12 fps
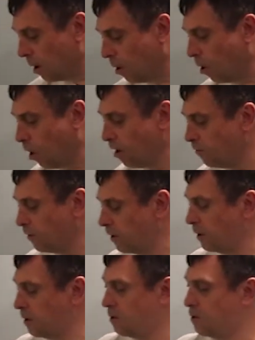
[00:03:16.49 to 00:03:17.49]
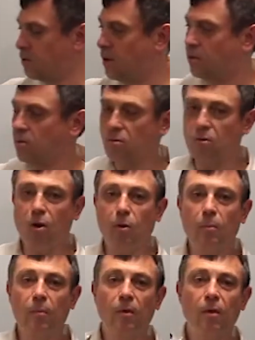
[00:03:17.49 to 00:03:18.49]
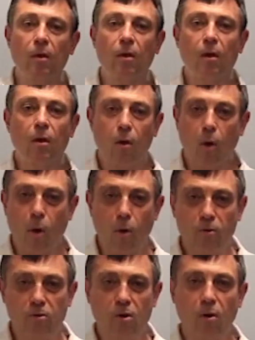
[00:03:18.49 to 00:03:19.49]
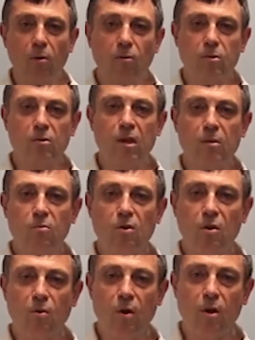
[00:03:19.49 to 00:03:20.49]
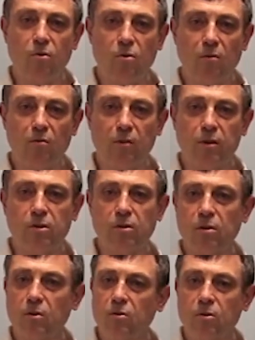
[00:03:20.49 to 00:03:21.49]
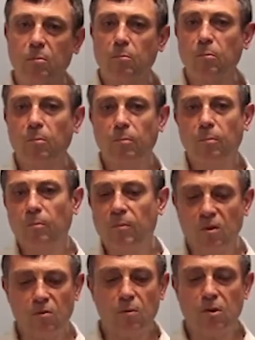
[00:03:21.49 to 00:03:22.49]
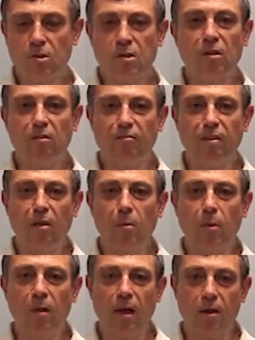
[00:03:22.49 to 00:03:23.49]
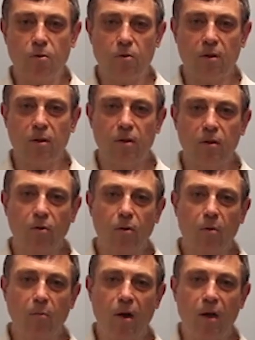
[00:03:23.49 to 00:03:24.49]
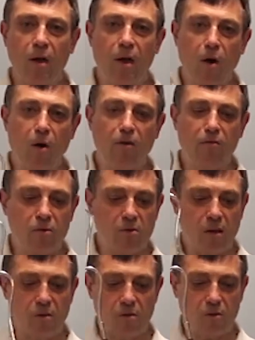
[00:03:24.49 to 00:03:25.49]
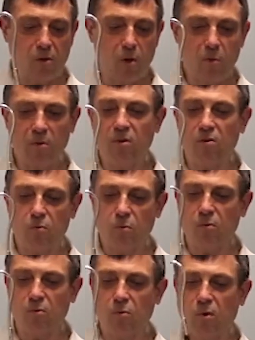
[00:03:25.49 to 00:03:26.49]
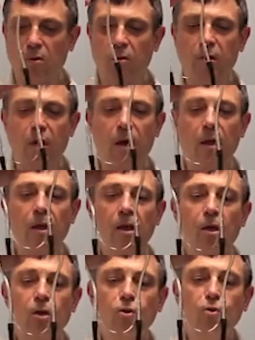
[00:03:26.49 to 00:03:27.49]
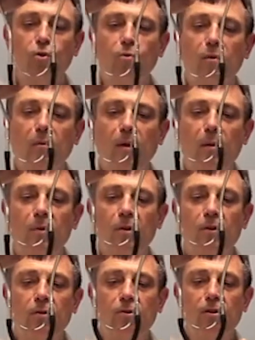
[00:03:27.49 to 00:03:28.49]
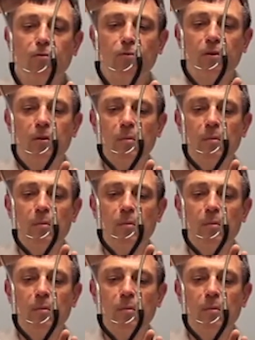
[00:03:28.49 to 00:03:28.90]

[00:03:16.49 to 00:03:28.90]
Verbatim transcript: Harvey stethoscope, also same generation of listeners. This one is still available, actually. You can buy a Harvey stethoscope, and this was what you'll get. Tubing may be a little different.